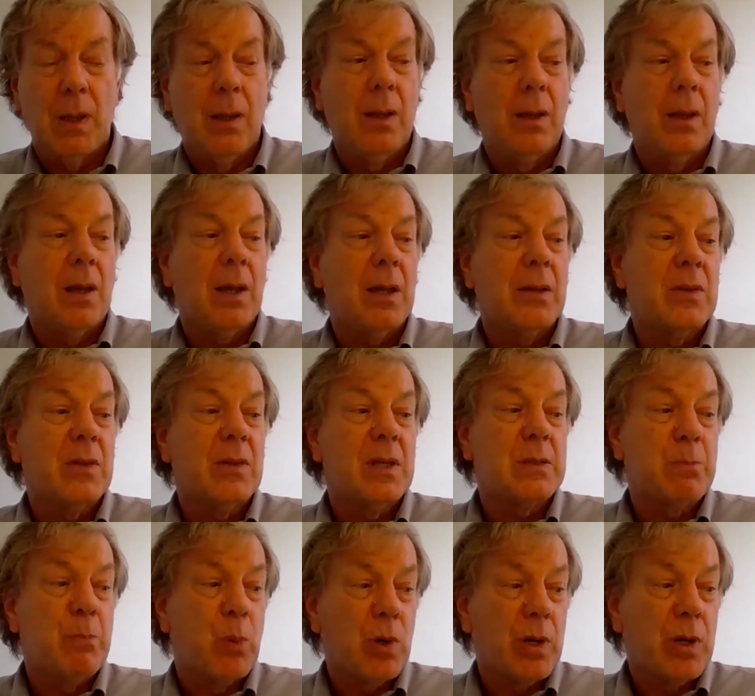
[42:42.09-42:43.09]
and this
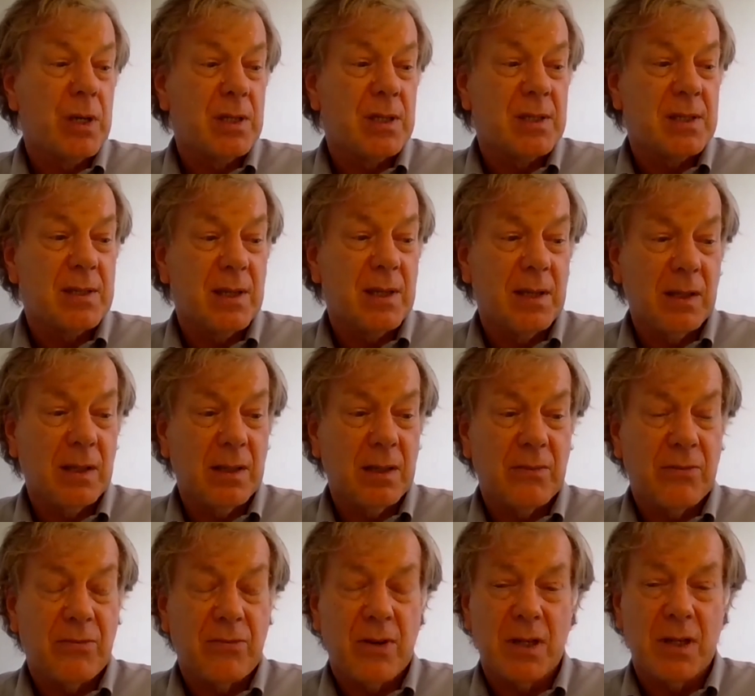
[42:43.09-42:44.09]
boy is sitting in the
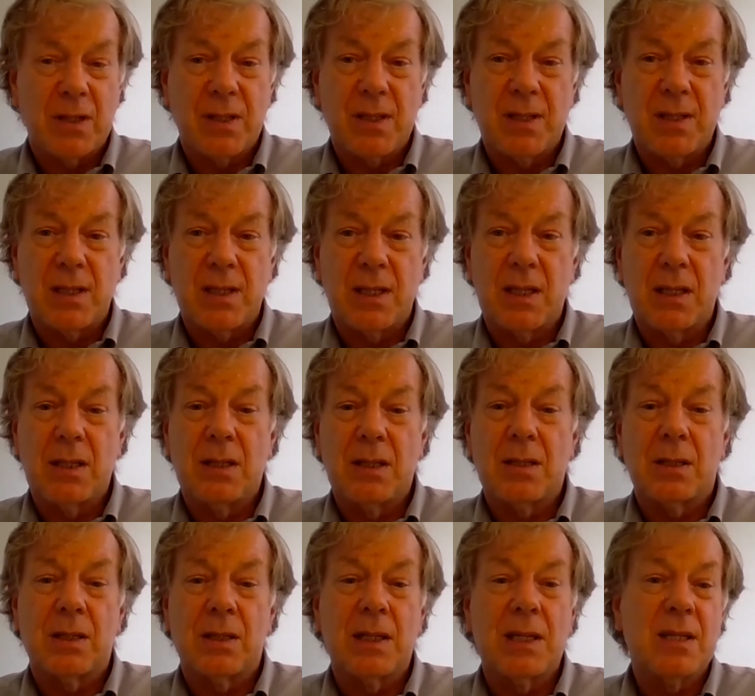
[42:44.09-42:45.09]
front seat,
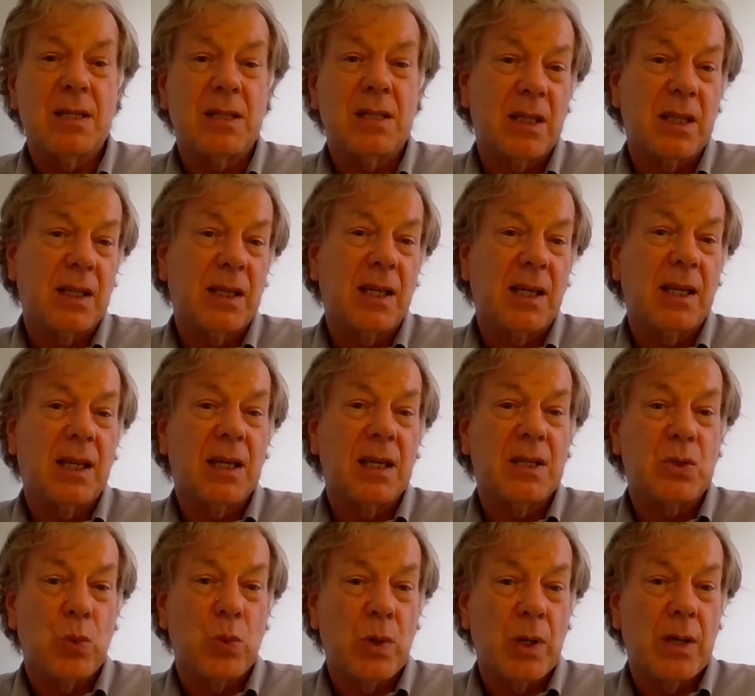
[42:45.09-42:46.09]
and he's thinking he's
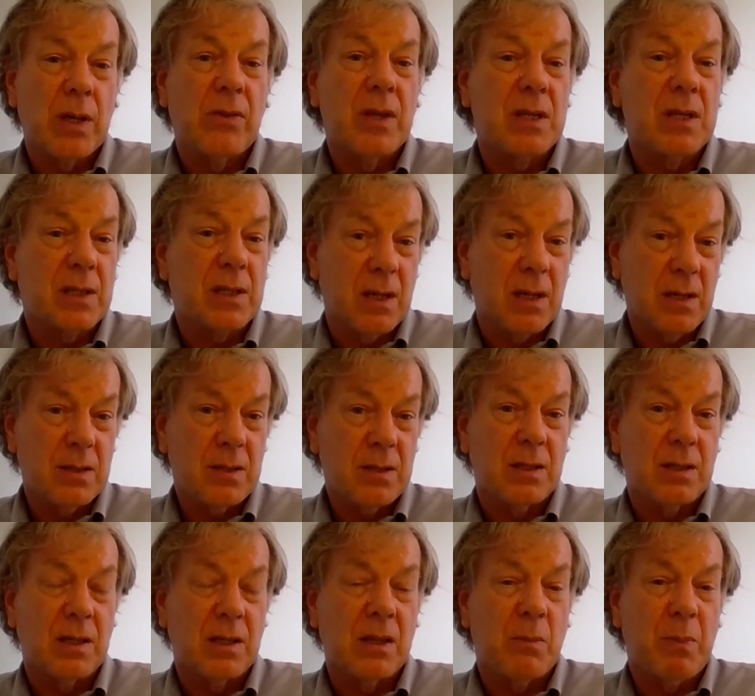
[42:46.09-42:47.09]
with his
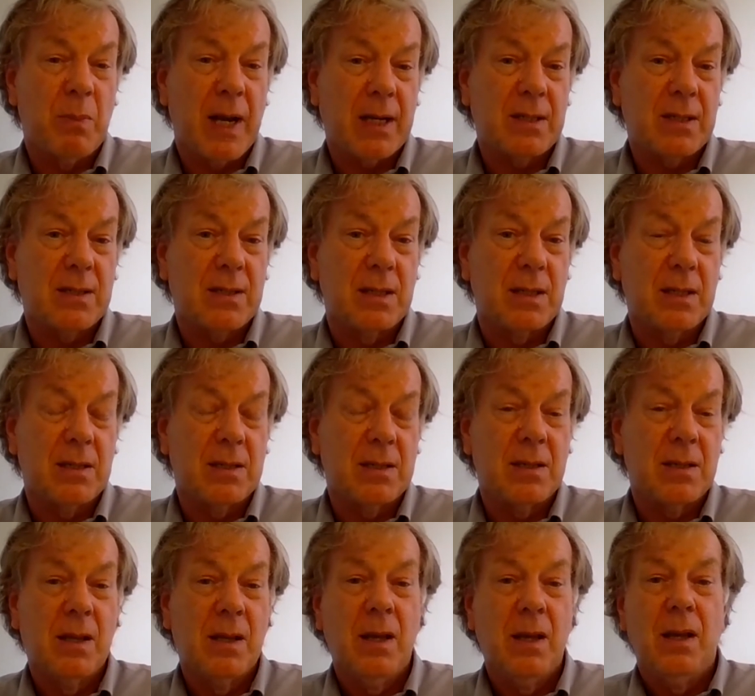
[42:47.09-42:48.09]
cousin in the back seat,
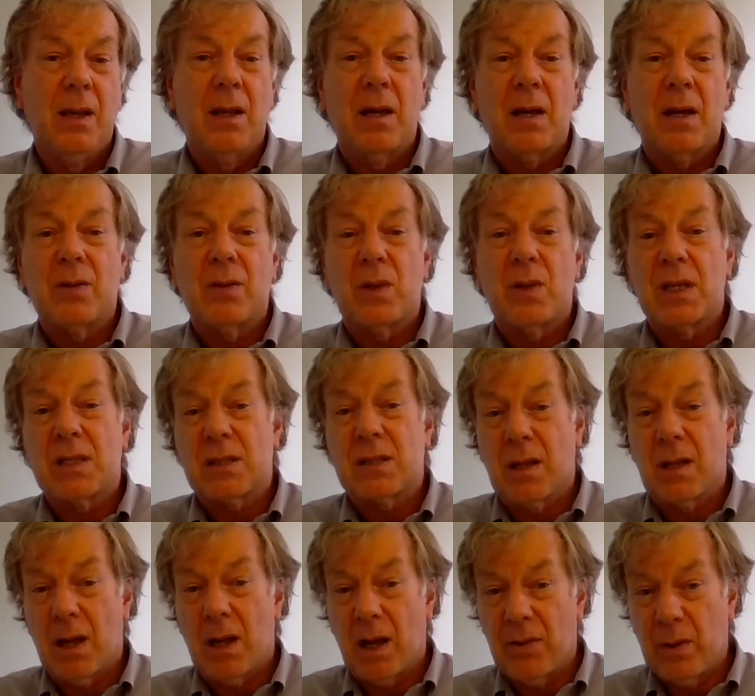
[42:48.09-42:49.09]
and this
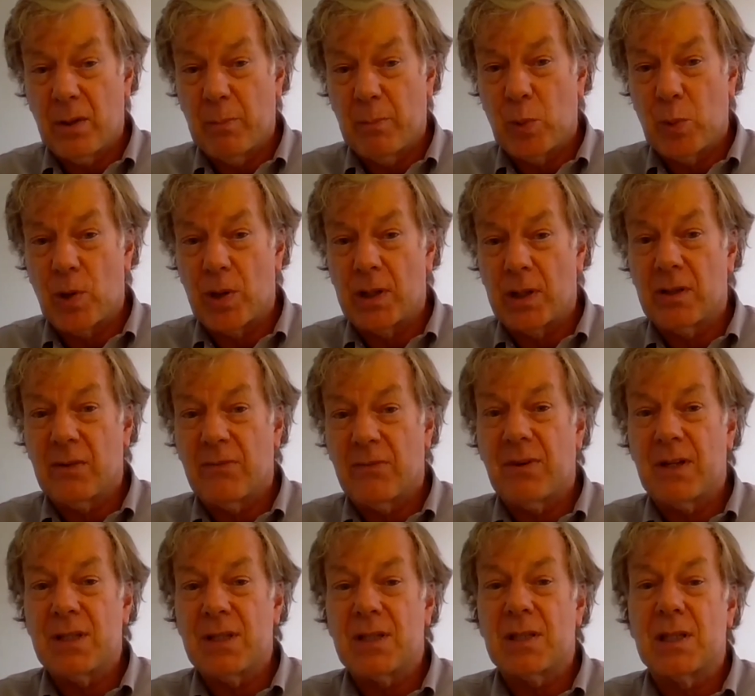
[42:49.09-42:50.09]
other boy in the
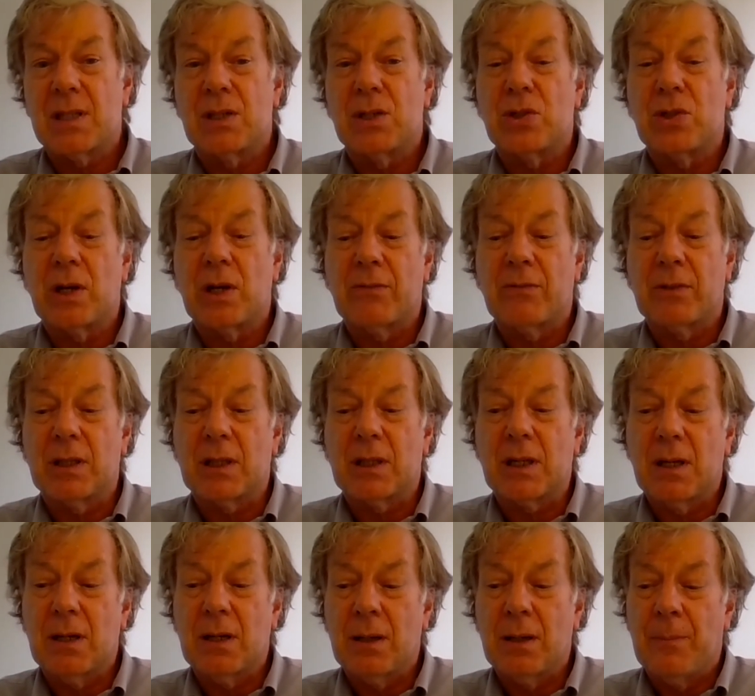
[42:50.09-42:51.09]
front seat driving the
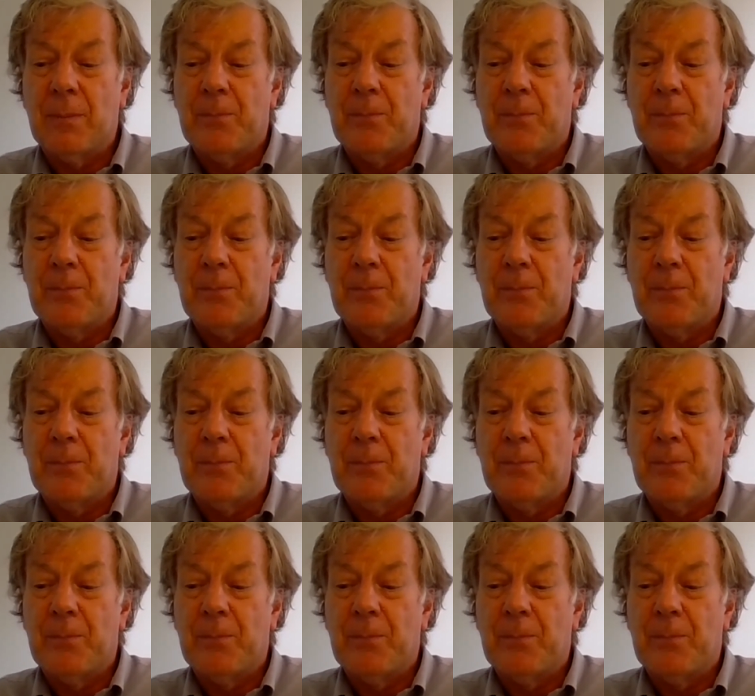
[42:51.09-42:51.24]
car.